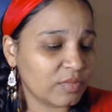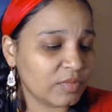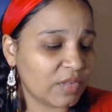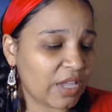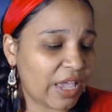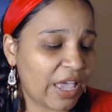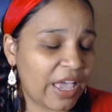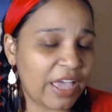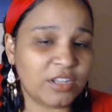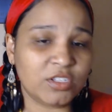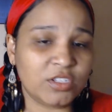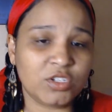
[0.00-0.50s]

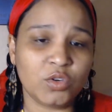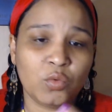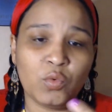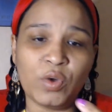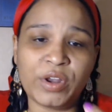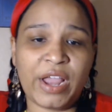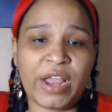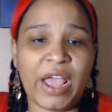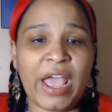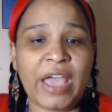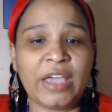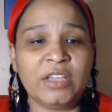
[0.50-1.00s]
and when
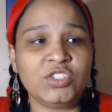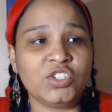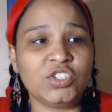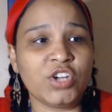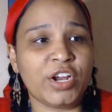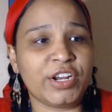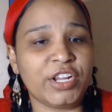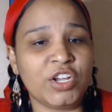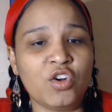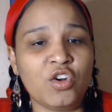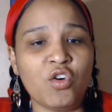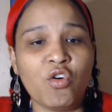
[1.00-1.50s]
i
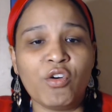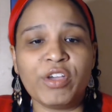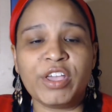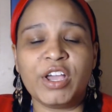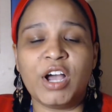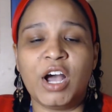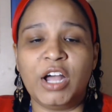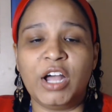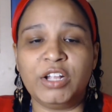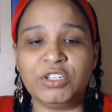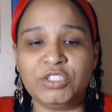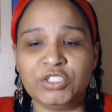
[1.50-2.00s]
started going
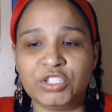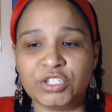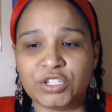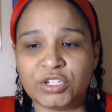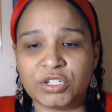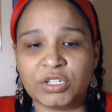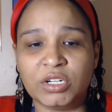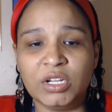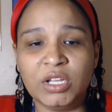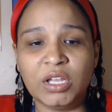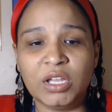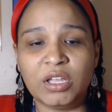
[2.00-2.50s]

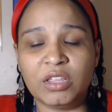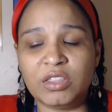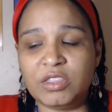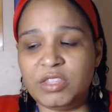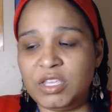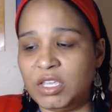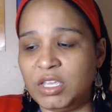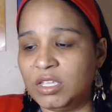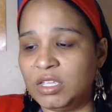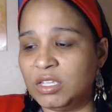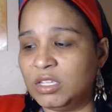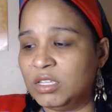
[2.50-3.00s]
under
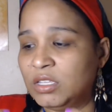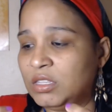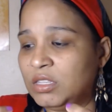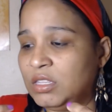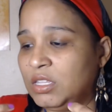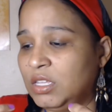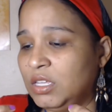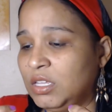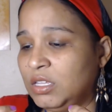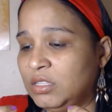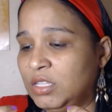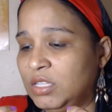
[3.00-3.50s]
the
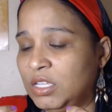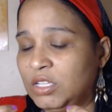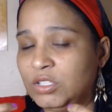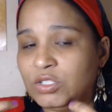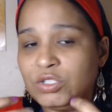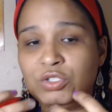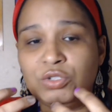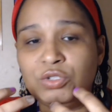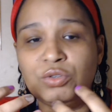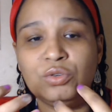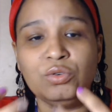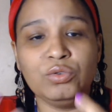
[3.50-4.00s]
the the
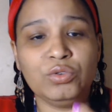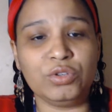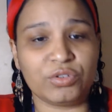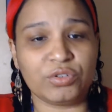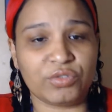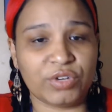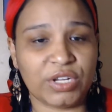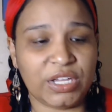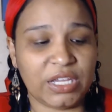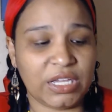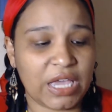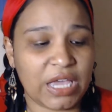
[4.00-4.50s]

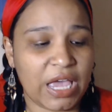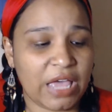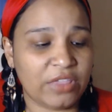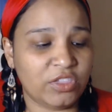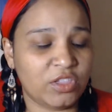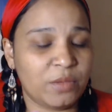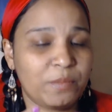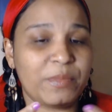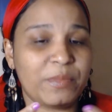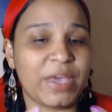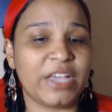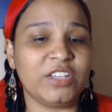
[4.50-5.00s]
tutoring and the
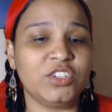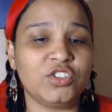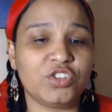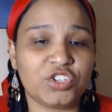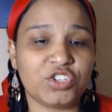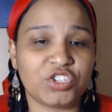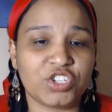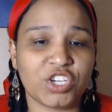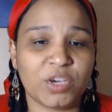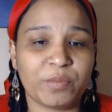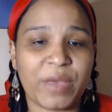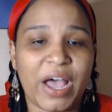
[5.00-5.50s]

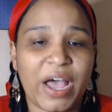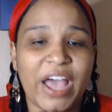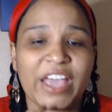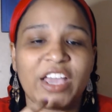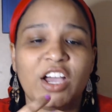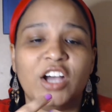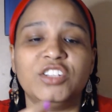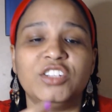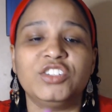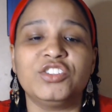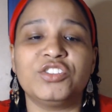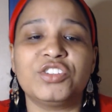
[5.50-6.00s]
mentorship i
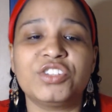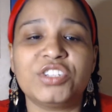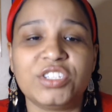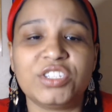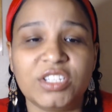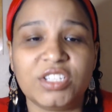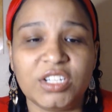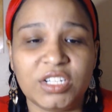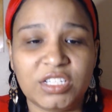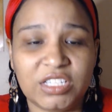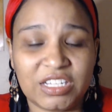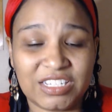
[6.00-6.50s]

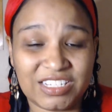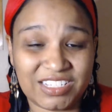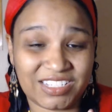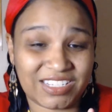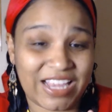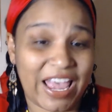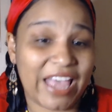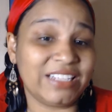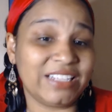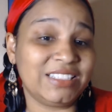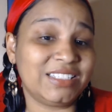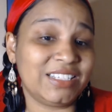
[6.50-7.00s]
understood the
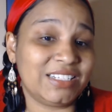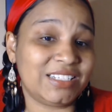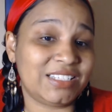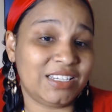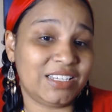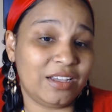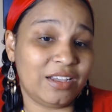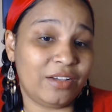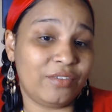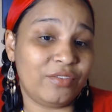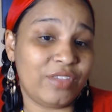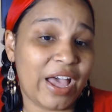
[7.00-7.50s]
sanctity
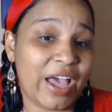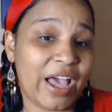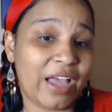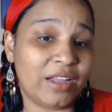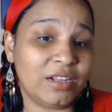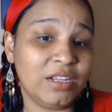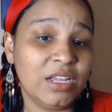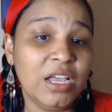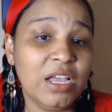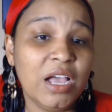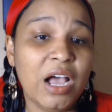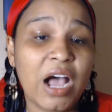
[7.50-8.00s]
of that
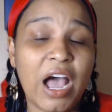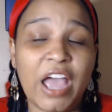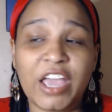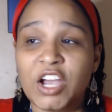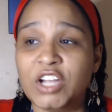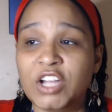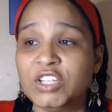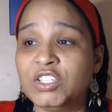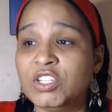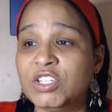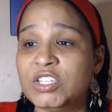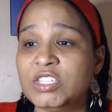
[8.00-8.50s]
i
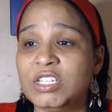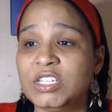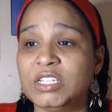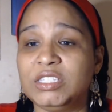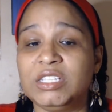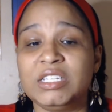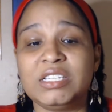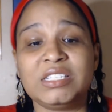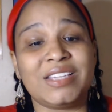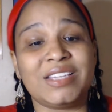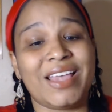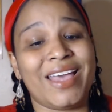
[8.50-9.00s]
understood the
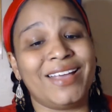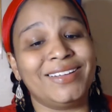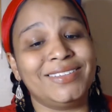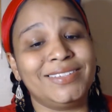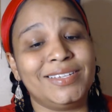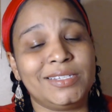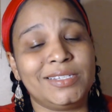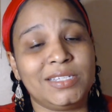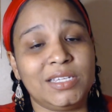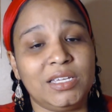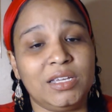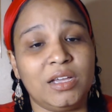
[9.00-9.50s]

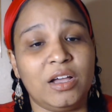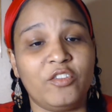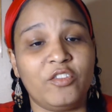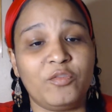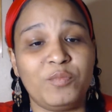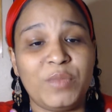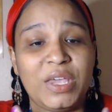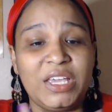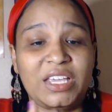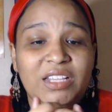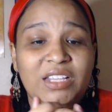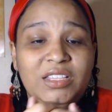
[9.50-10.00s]
sanctity of
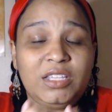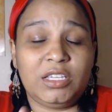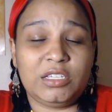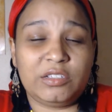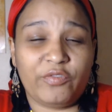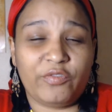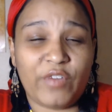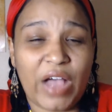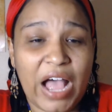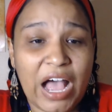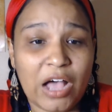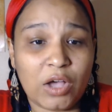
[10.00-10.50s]
making these
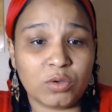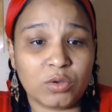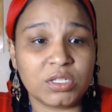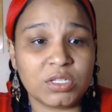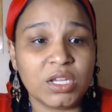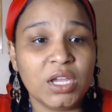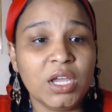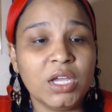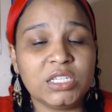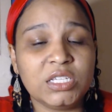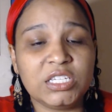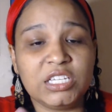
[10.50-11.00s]
vows
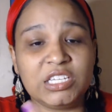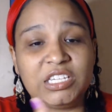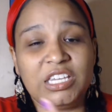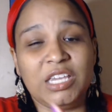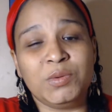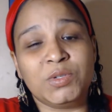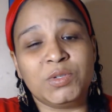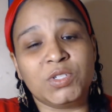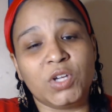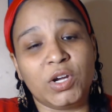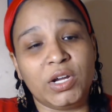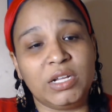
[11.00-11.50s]
to keep
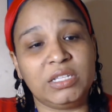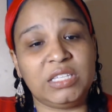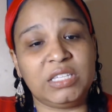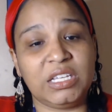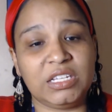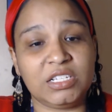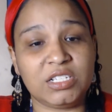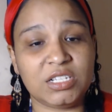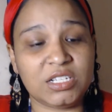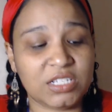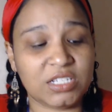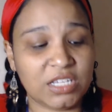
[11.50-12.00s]
certain
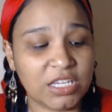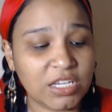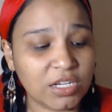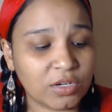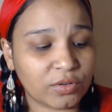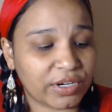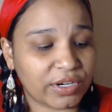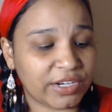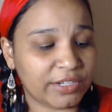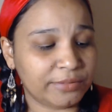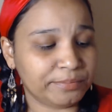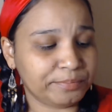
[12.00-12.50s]
things
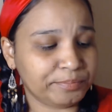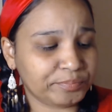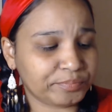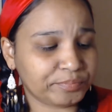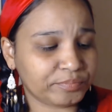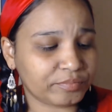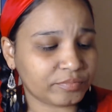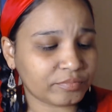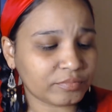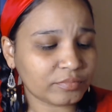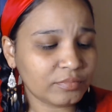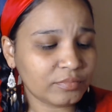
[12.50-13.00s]
secret
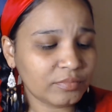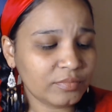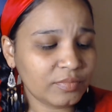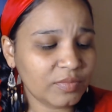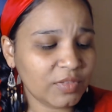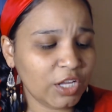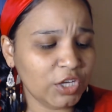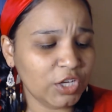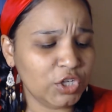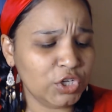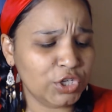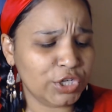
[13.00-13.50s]

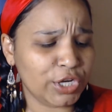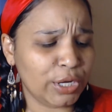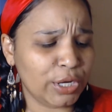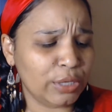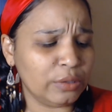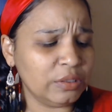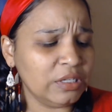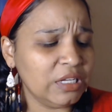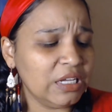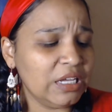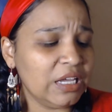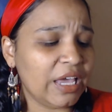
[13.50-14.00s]
you know
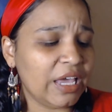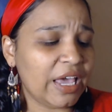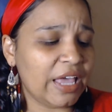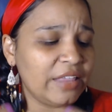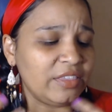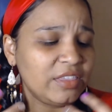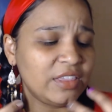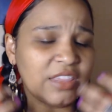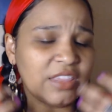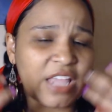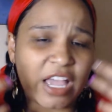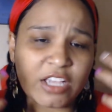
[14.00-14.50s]
and
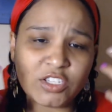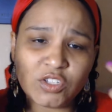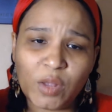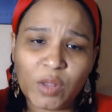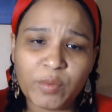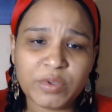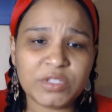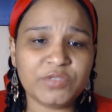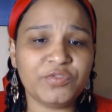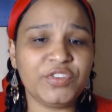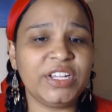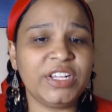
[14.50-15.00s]
that's what i
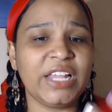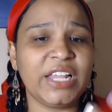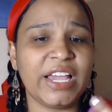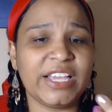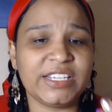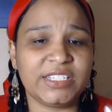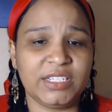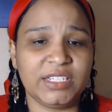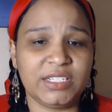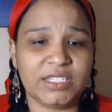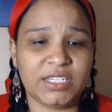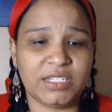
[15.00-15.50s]
was
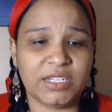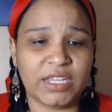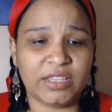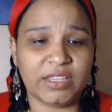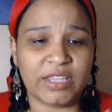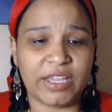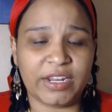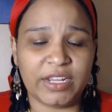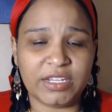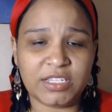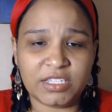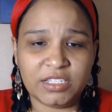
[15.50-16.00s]
realizing today
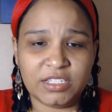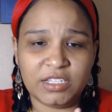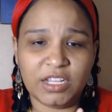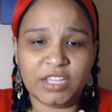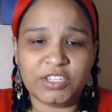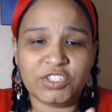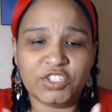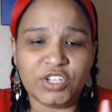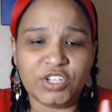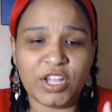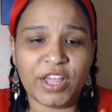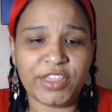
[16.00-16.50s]
that it's there's
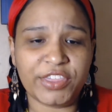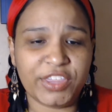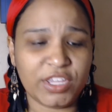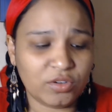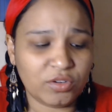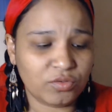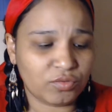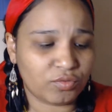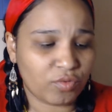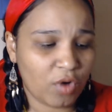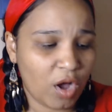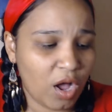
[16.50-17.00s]

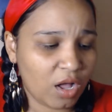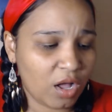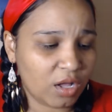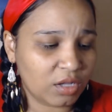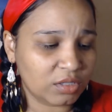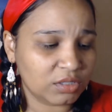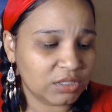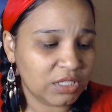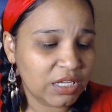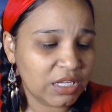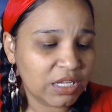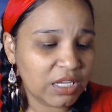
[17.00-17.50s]
nothing
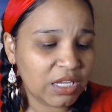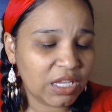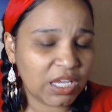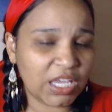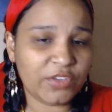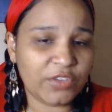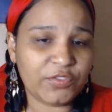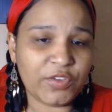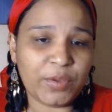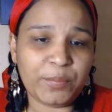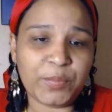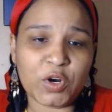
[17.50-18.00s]
wrong
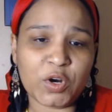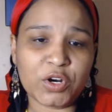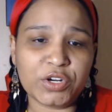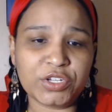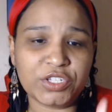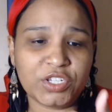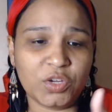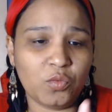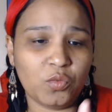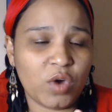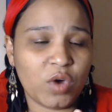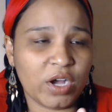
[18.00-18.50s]
if a
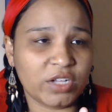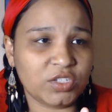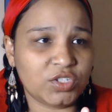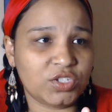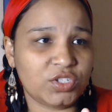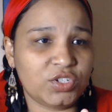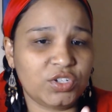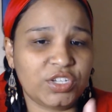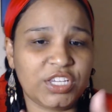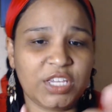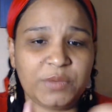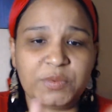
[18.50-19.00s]
person wants
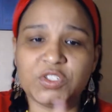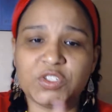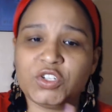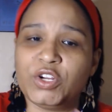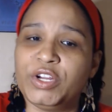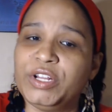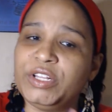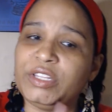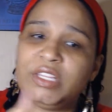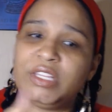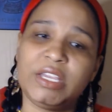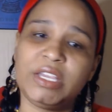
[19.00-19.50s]
to keep
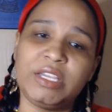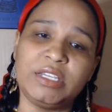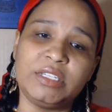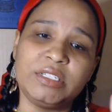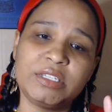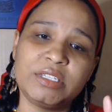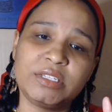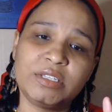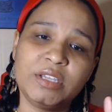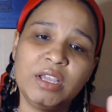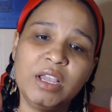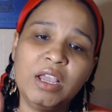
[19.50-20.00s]
certain
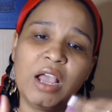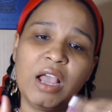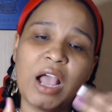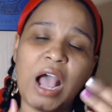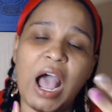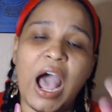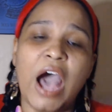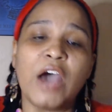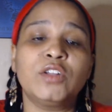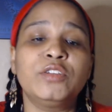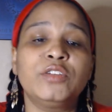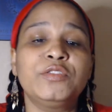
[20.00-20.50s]
things
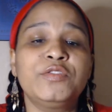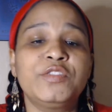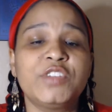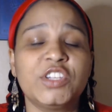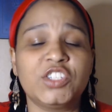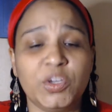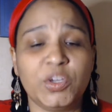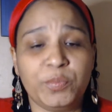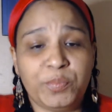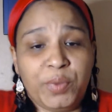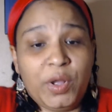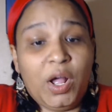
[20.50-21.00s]
out of such
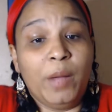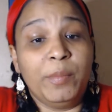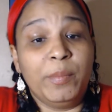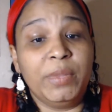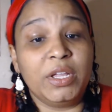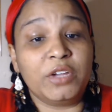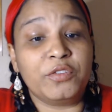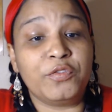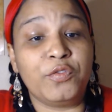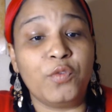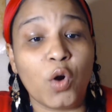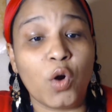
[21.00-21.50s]
a
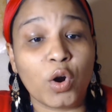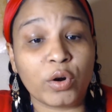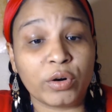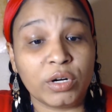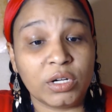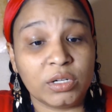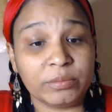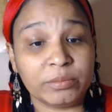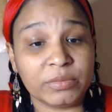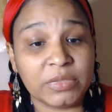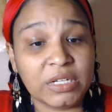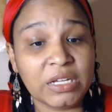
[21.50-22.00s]
public
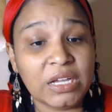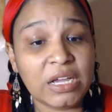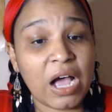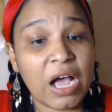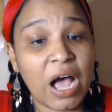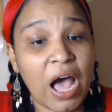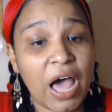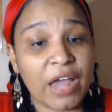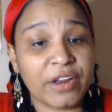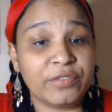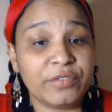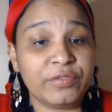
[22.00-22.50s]
forum
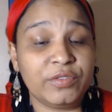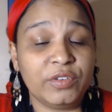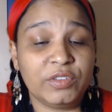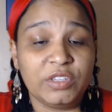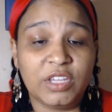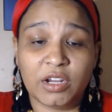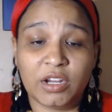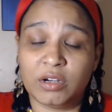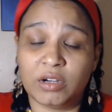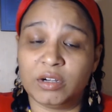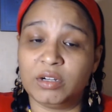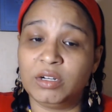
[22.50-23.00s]
out of
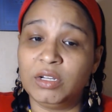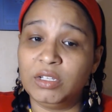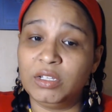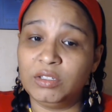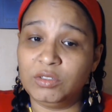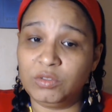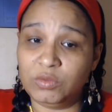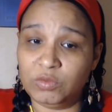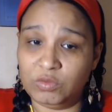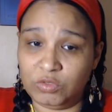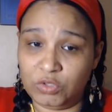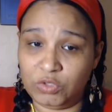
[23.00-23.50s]
their
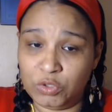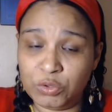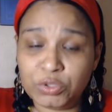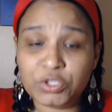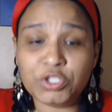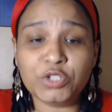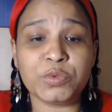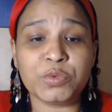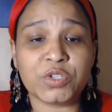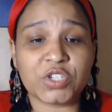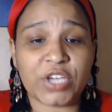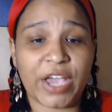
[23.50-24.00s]

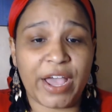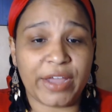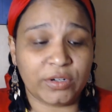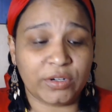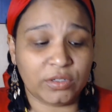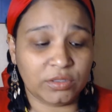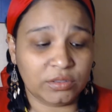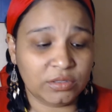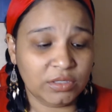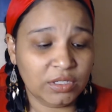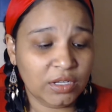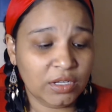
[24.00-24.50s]
youtube
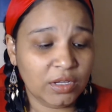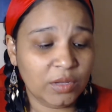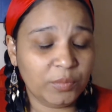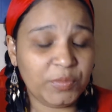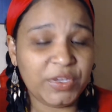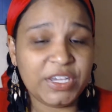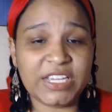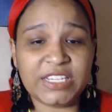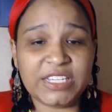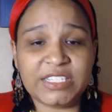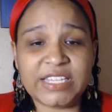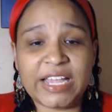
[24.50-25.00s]
channel
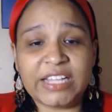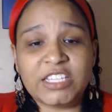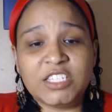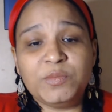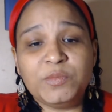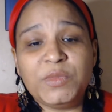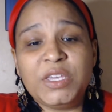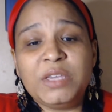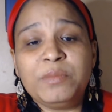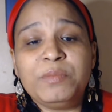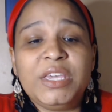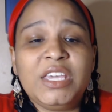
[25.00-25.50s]
because that's
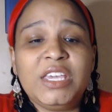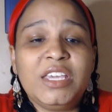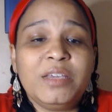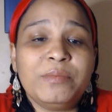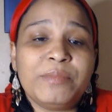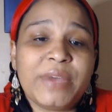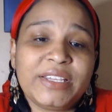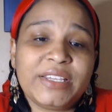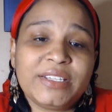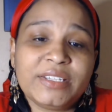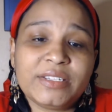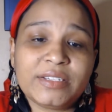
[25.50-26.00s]
me being
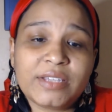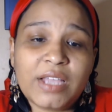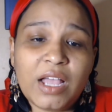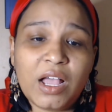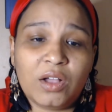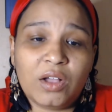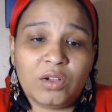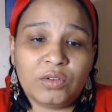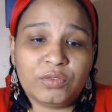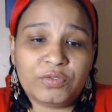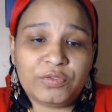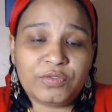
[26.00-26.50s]

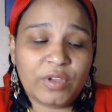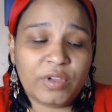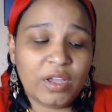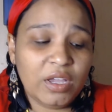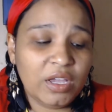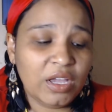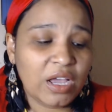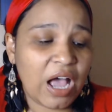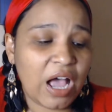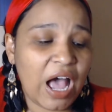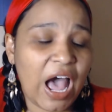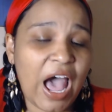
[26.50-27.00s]
myself
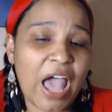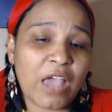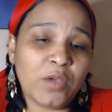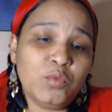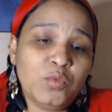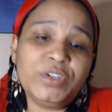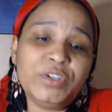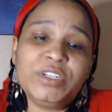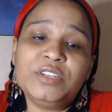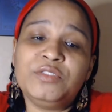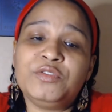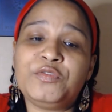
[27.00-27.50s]
I
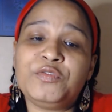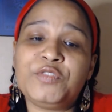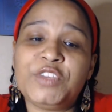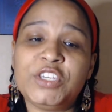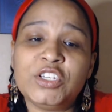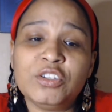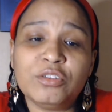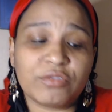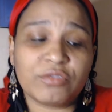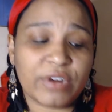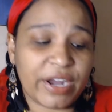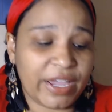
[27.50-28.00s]
wouldn't
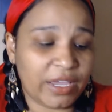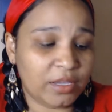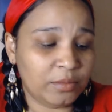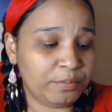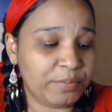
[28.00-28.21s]
feel right.